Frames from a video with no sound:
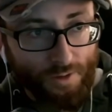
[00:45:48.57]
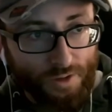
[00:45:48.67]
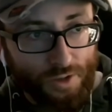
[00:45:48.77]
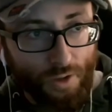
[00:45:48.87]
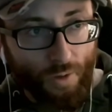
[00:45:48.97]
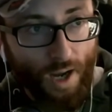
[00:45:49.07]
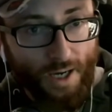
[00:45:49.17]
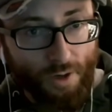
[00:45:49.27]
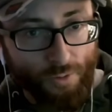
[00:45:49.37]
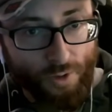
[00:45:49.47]
So I
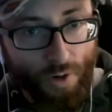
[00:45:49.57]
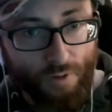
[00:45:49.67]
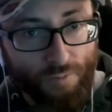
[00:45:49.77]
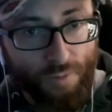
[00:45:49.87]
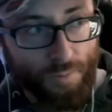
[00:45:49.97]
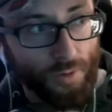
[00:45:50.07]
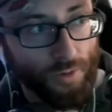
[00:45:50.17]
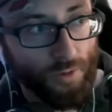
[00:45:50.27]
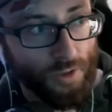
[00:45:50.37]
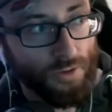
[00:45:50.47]
don't know if people are
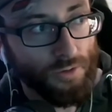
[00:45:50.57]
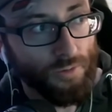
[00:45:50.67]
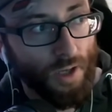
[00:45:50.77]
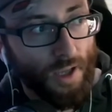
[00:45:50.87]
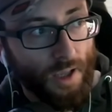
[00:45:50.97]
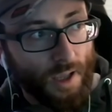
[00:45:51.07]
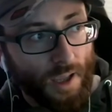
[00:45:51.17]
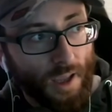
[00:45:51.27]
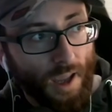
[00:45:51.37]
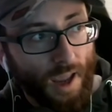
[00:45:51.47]
going to
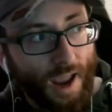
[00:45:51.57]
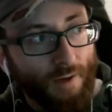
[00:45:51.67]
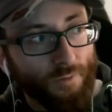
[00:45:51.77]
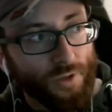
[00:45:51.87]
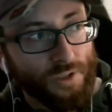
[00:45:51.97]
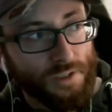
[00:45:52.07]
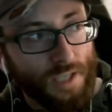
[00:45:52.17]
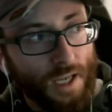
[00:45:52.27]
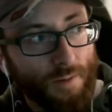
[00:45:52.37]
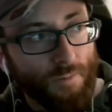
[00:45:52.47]
have the
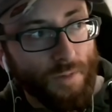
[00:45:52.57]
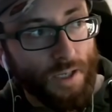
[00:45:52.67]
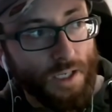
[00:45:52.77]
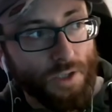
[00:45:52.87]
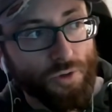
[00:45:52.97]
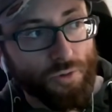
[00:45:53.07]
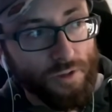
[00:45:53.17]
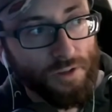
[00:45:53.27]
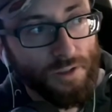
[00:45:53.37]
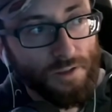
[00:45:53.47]
same
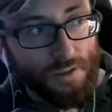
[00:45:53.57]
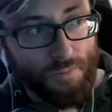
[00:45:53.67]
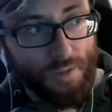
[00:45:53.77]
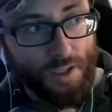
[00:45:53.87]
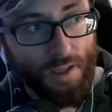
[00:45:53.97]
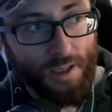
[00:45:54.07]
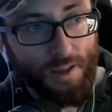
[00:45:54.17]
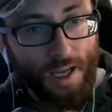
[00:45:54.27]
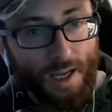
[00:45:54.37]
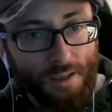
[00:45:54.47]
interest in something like
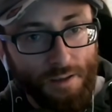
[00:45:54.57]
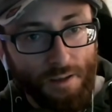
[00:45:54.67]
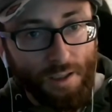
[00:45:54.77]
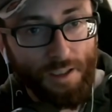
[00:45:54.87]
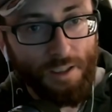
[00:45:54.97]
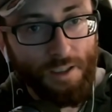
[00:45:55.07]
that. Like,